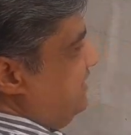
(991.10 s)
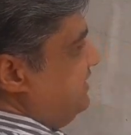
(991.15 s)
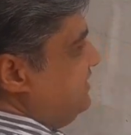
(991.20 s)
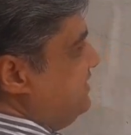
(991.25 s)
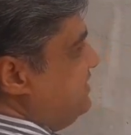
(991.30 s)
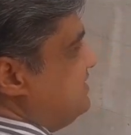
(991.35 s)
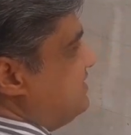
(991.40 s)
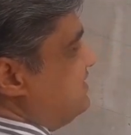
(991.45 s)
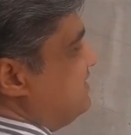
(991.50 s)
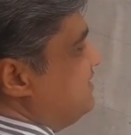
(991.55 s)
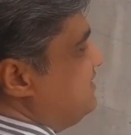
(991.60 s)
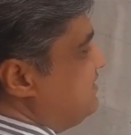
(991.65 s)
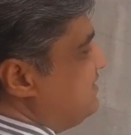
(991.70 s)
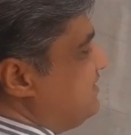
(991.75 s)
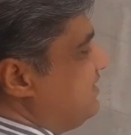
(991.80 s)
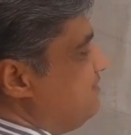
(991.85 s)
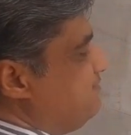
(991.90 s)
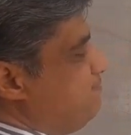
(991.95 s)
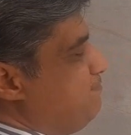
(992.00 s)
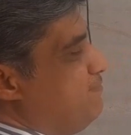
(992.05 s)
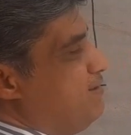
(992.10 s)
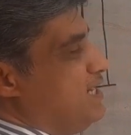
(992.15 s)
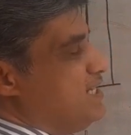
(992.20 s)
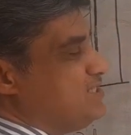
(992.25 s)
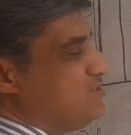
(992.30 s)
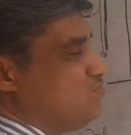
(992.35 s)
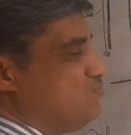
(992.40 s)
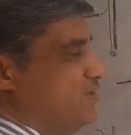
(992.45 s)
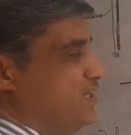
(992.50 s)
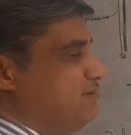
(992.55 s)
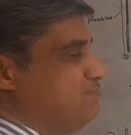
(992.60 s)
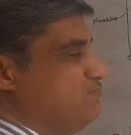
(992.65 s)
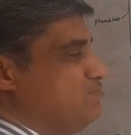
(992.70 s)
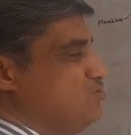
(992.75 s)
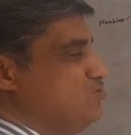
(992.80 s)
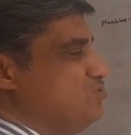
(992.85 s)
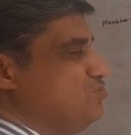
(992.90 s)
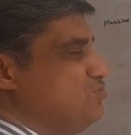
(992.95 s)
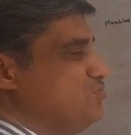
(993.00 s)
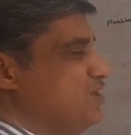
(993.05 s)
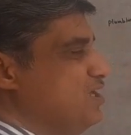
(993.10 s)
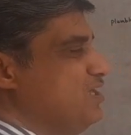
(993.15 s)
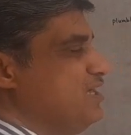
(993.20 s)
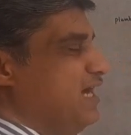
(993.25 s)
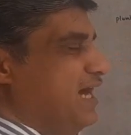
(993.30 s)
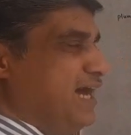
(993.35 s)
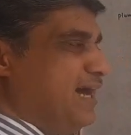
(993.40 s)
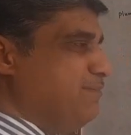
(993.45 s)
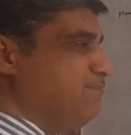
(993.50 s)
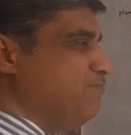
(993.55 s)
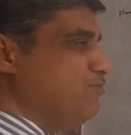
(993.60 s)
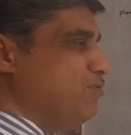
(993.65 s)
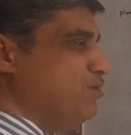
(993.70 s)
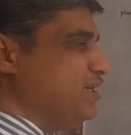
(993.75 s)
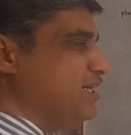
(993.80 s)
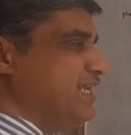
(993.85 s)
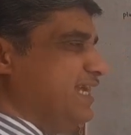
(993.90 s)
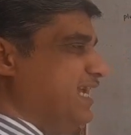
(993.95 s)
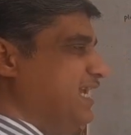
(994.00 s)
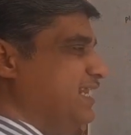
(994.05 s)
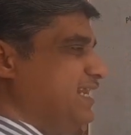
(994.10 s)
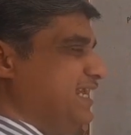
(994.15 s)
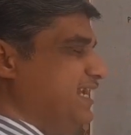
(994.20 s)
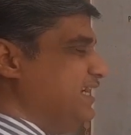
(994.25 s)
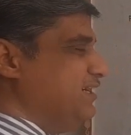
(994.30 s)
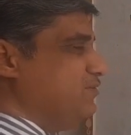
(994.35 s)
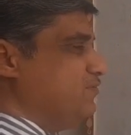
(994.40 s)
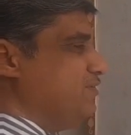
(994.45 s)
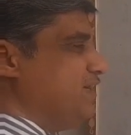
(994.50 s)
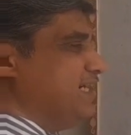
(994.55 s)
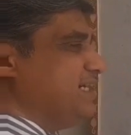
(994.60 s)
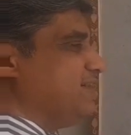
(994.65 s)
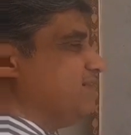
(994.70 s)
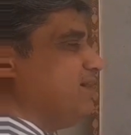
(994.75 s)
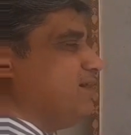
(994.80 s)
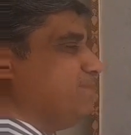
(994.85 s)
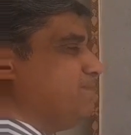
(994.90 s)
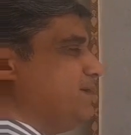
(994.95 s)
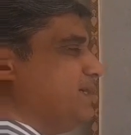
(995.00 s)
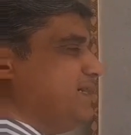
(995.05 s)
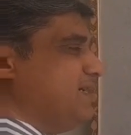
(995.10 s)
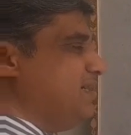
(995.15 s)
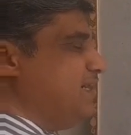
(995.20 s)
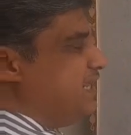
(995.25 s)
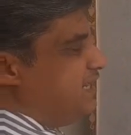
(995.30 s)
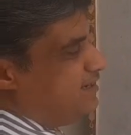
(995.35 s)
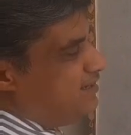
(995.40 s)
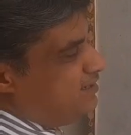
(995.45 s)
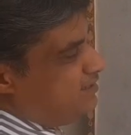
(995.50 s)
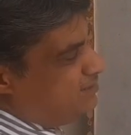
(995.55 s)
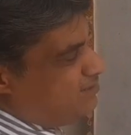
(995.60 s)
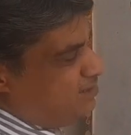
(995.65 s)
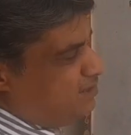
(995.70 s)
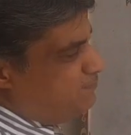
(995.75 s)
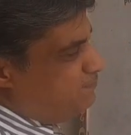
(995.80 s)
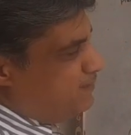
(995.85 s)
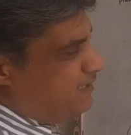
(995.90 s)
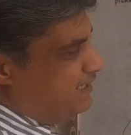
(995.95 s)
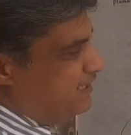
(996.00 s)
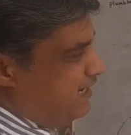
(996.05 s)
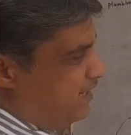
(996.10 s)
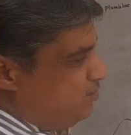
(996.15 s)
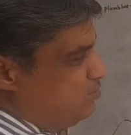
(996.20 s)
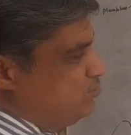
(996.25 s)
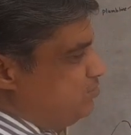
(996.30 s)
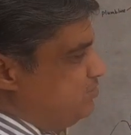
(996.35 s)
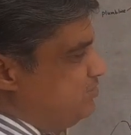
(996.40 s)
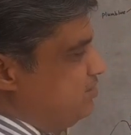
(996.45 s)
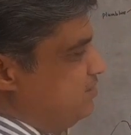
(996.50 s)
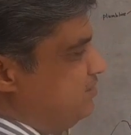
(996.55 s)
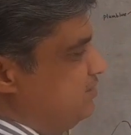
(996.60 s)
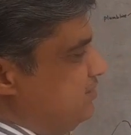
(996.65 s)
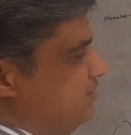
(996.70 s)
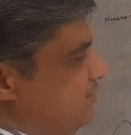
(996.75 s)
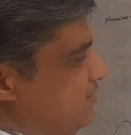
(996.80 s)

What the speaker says: then the center of mass will move upward and it will topple down